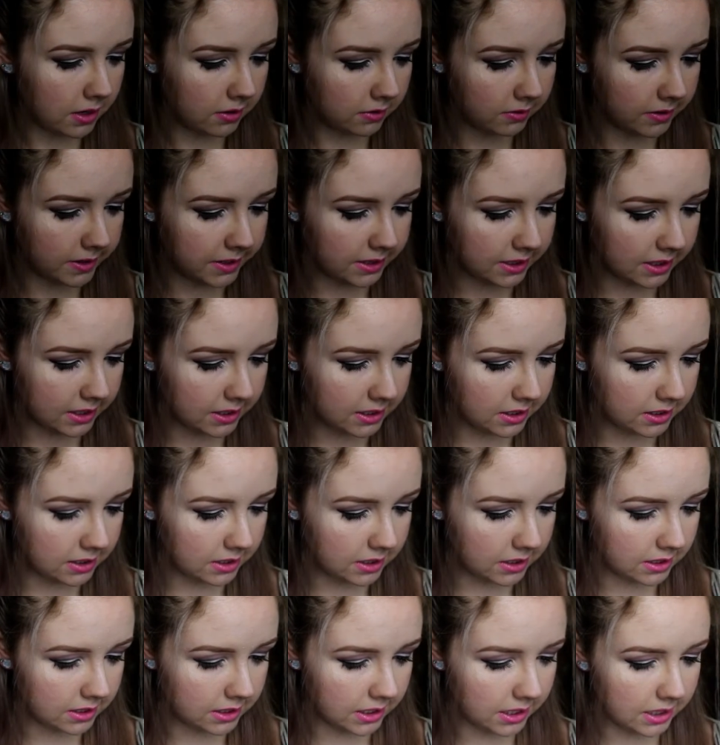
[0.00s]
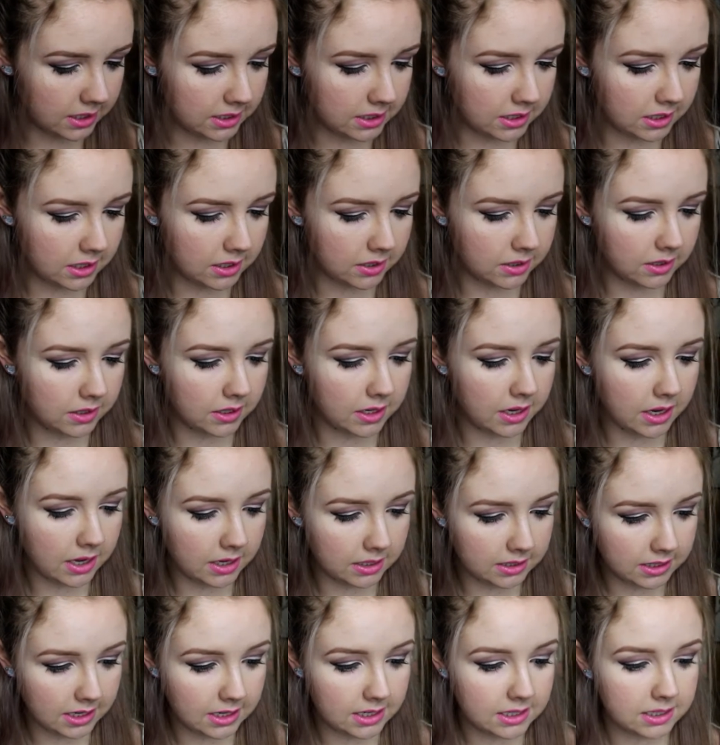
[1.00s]
Resist
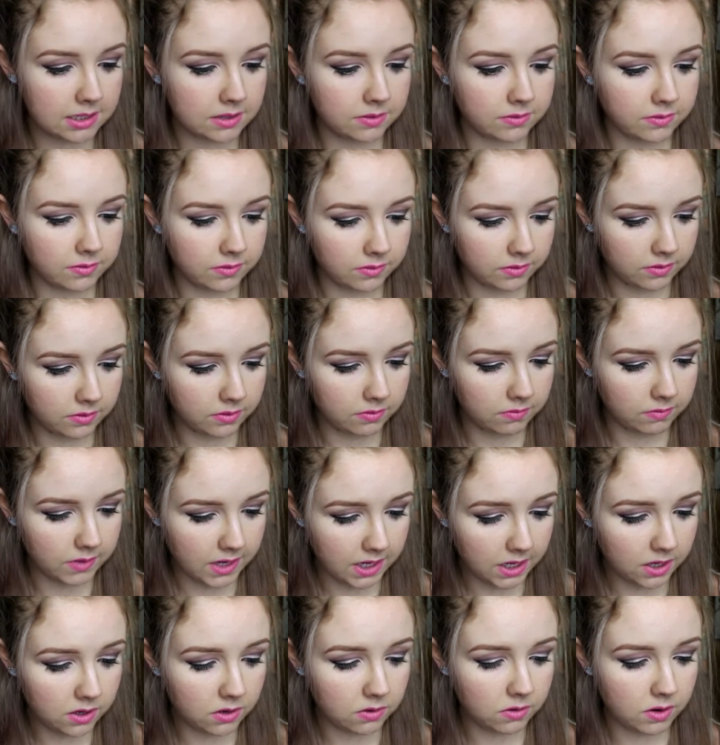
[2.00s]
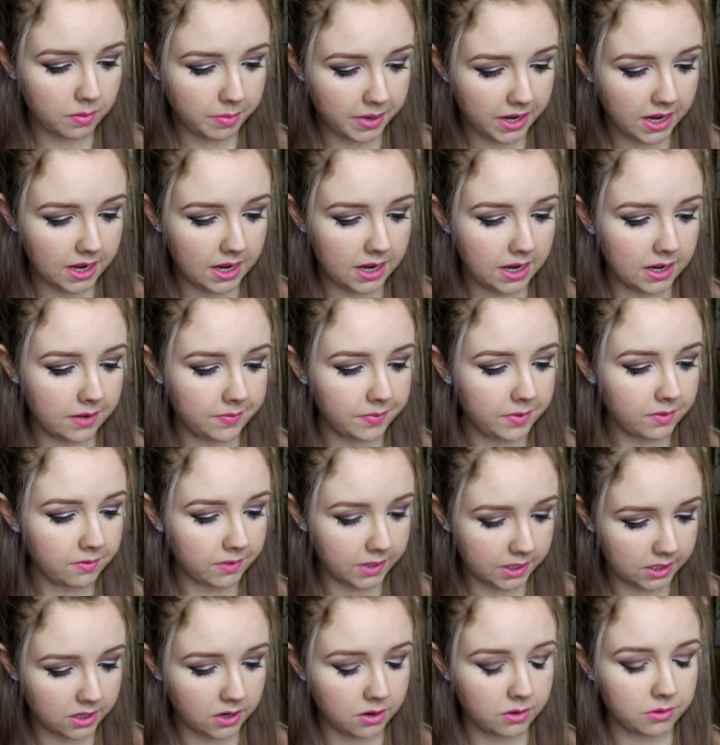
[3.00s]
Intensive Wrinkle Repair
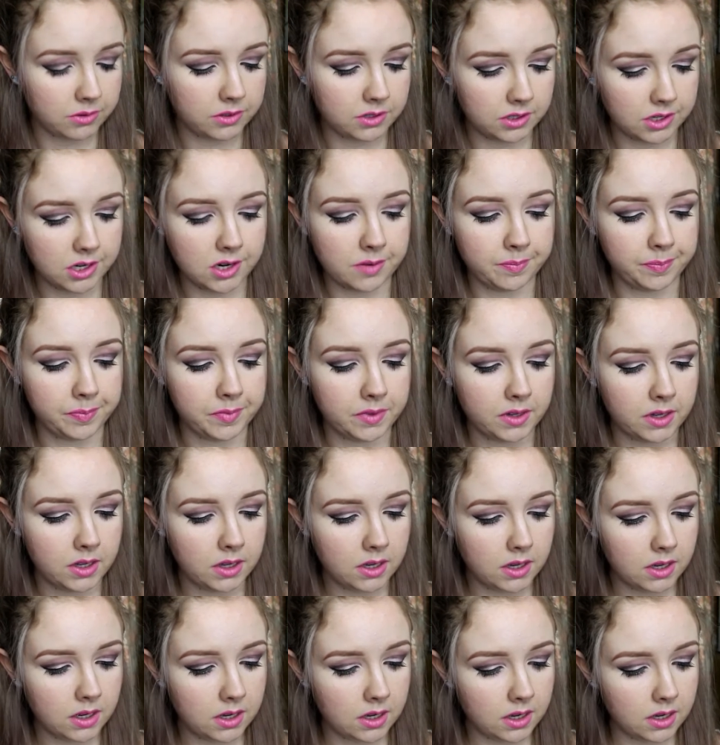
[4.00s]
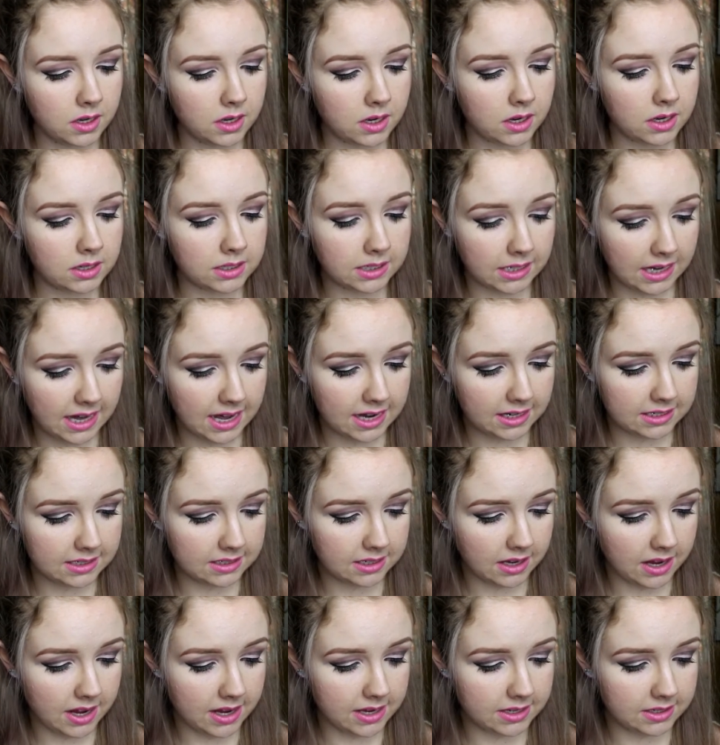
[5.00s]
Retinol Serum, deluxe
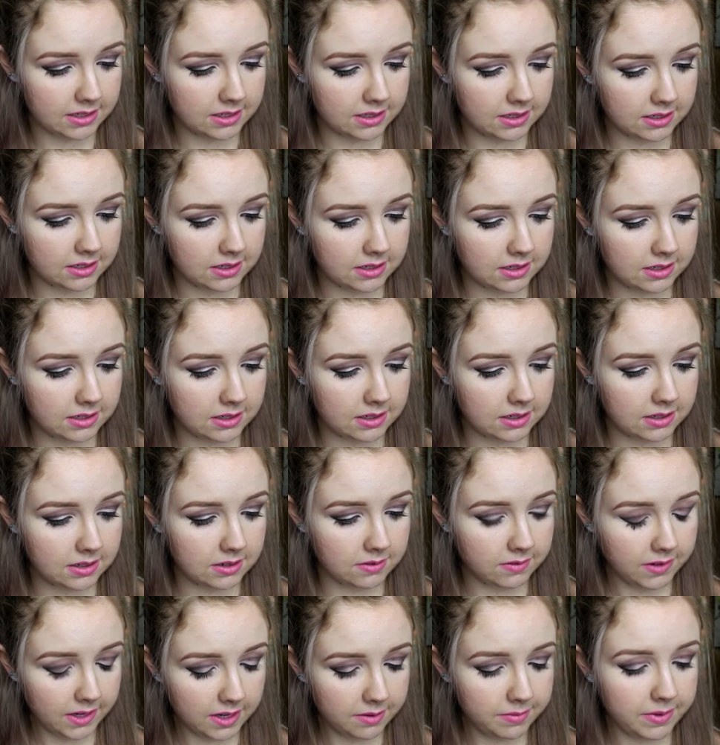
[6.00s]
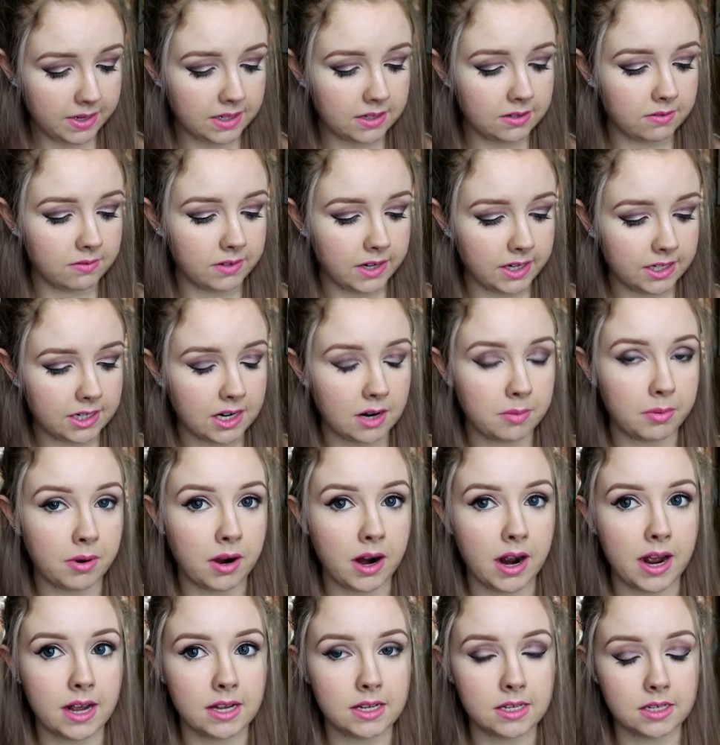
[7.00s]
size. Recommended retail
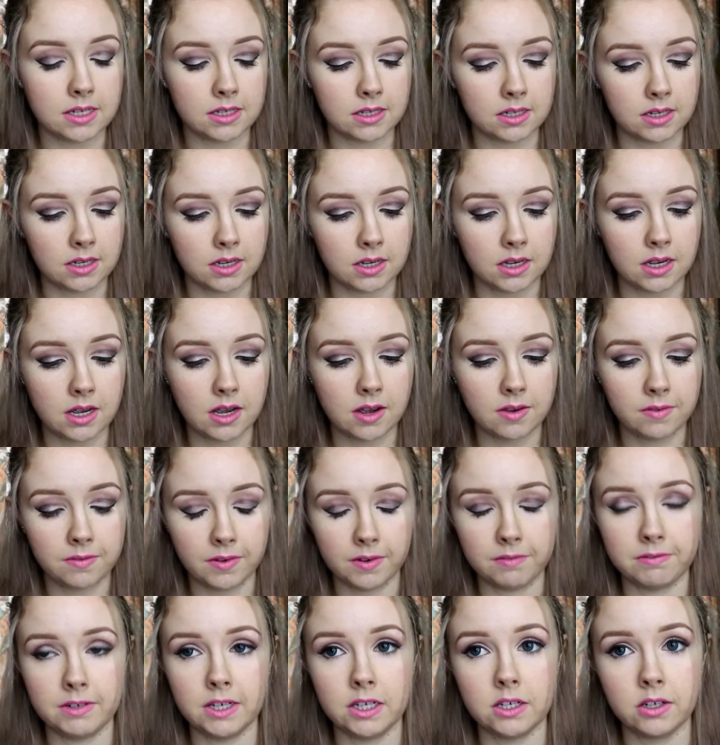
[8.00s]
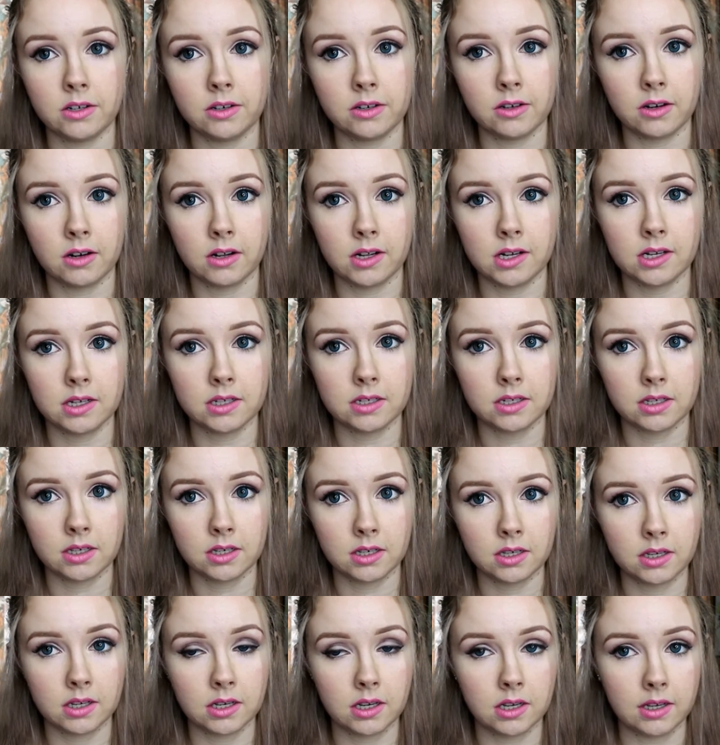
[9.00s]
price, $52.
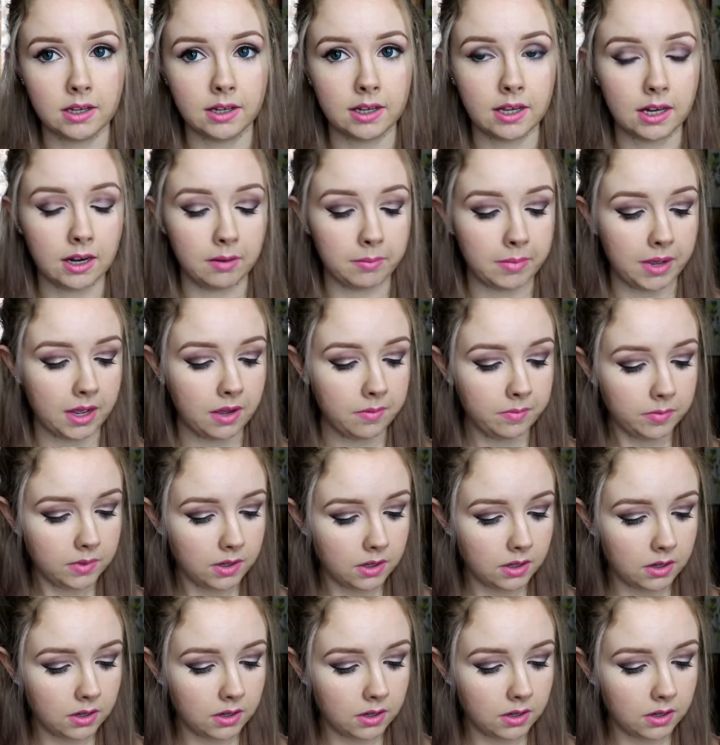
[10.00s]
Are you kidding me?